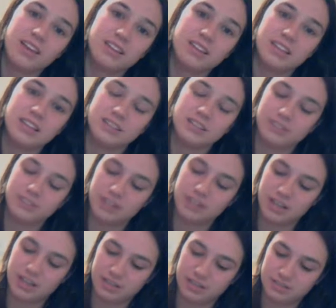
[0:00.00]
Thanks
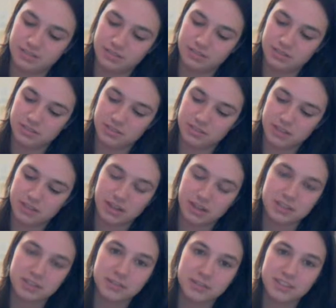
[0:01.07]
for
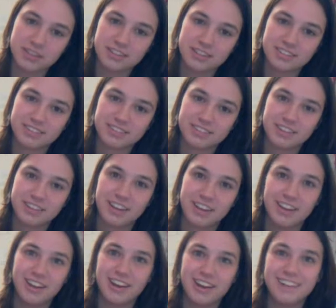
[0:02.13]
talking to me a
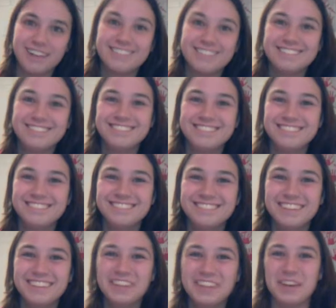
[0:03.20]
lot
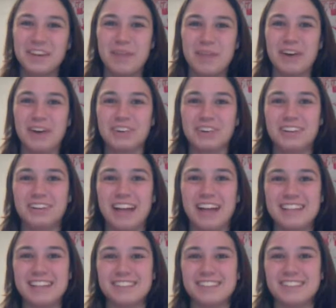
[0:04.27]
about
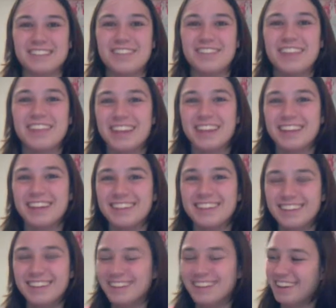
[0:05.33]
classes and everything.
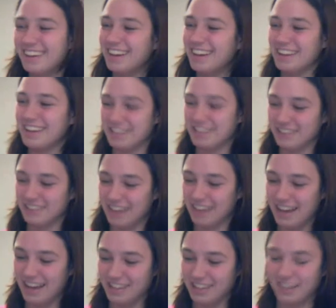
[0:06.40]
You and
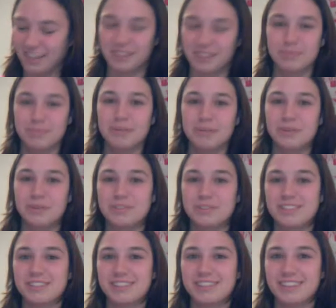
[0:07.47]
I talk the
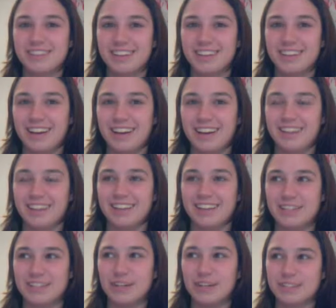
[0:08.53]
most, and I think
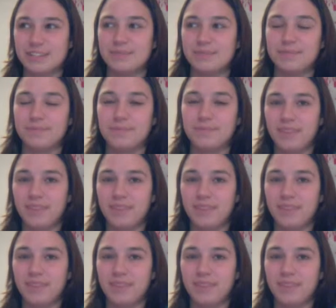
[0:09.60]
that's awesome.